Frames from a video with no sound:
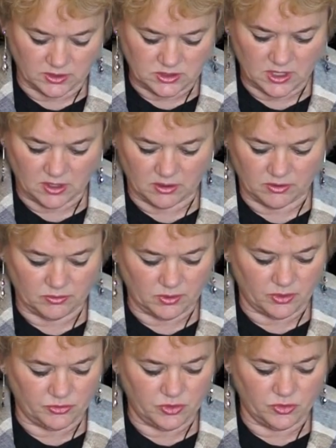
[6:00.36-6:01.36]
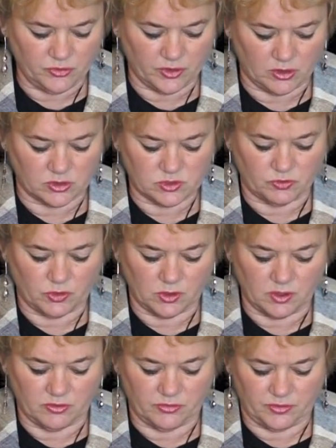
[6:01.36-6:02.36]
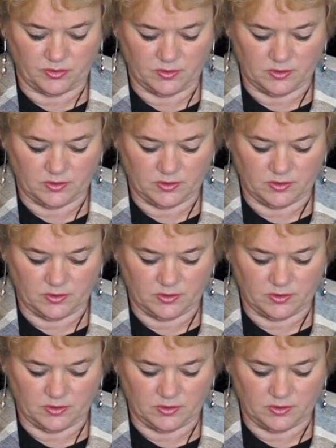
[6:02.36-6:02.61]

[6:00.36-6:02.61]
take a few fingers full of